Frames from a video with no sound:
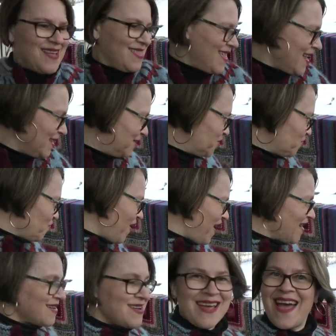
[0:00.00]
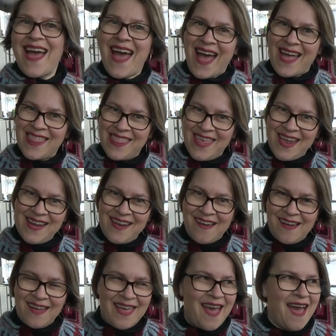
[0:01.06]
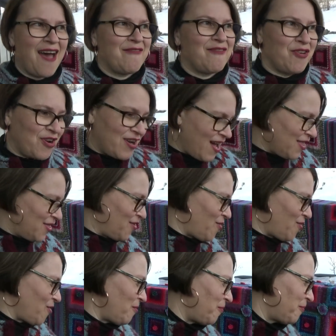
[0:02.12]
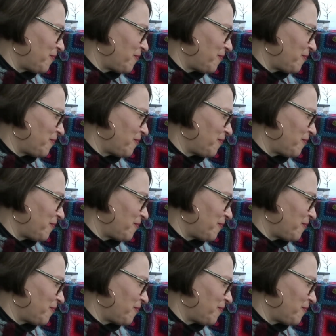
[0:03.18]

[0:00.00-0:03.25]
that's one. And then I have another